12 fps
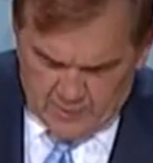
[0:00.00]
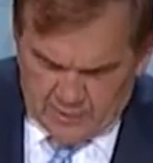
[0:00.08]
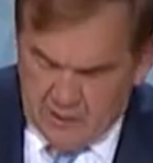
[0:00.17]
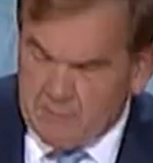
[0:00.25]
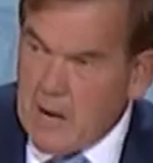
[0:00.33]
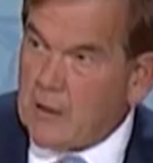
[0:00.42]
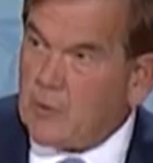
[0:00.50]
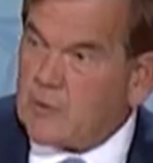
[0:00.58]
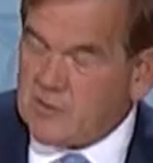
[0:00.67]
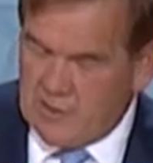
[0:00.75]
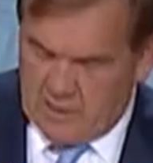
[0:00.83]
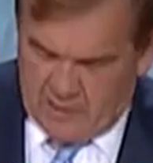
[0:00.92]
and
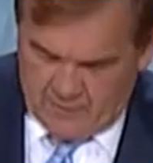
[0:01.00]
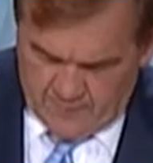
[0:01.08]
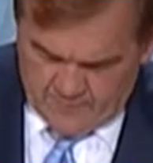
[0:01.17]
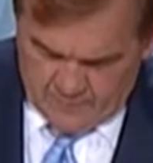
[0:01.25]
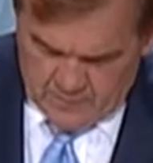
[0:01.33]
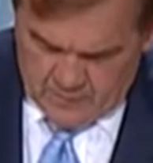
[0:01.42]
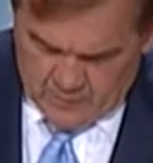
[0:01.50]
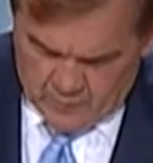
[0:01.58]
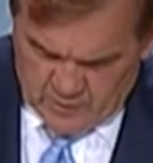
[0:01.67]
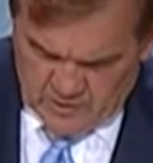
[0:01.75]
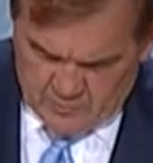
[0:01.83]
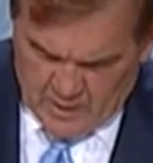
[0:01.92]
democracy,
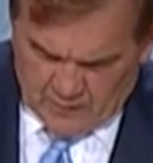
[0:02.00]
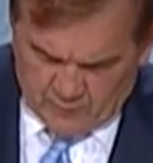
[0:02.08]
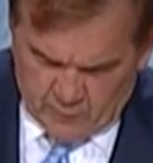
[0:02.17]
respect